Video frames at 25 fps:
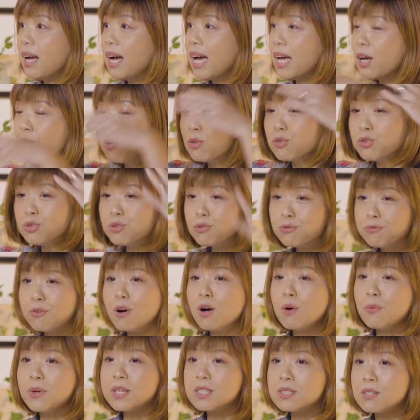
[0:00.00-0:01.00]
I go through
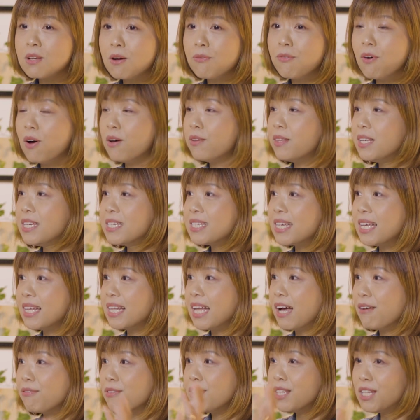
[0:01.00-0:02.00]
four weeks of all this
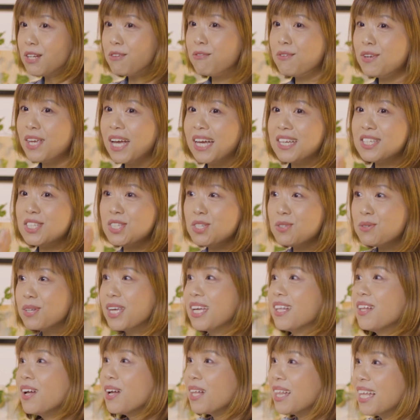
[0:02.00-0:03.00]
and after delivery, I still
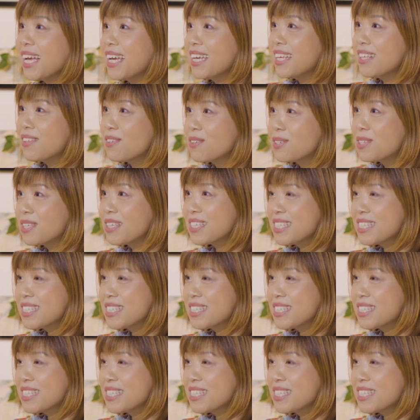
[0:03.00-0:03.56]
cannot like, you know,